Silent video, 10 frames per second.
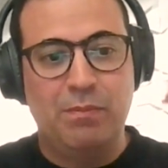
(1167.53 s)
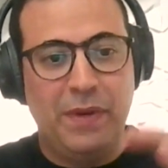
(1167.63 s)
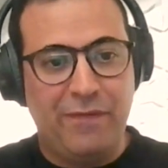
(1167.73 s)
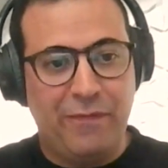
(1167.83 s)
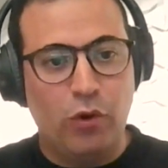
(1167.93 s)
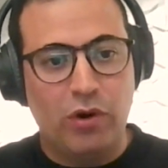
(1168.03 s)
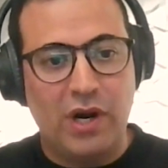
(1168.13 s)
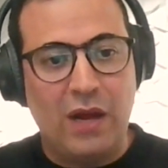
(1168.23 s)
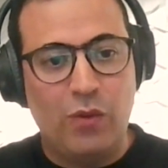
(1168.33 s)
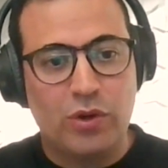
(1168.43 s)

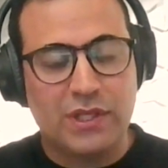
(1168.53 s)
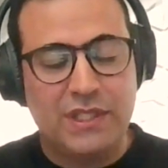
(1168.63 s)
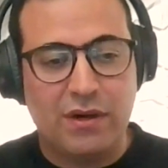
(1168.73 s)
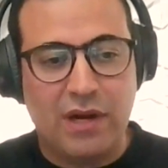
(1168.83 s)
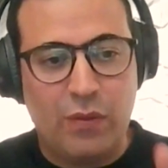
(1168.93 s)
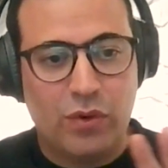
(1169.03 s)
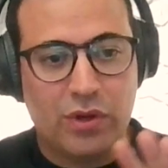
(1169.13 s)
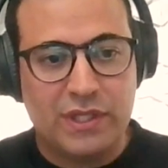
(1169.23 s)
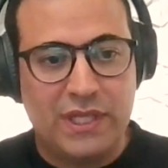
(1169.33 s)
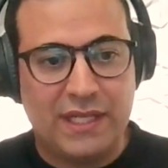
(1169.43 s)
Before I worked here, I
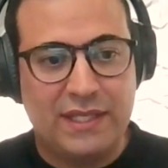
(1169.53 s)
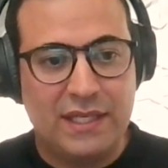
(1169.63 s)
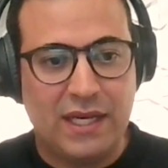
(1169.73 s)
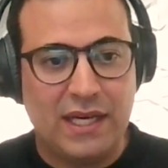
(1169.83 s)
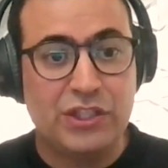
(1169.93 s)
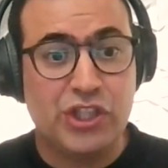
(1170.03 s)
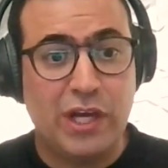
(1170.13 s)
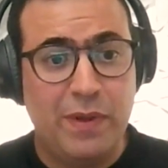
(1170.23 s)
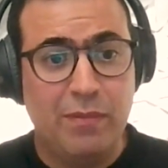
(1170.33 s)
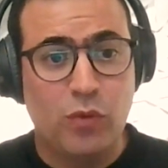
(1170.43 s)
worked at
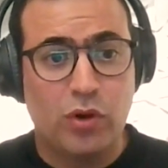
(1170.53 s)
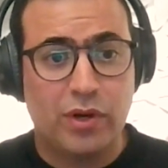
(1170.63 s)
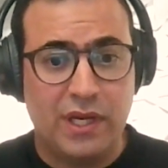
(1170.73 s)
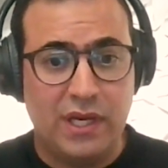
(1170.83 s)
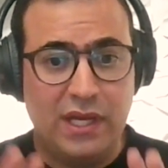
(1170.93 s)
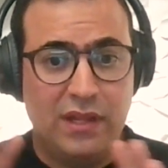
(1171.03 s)
JP Morgan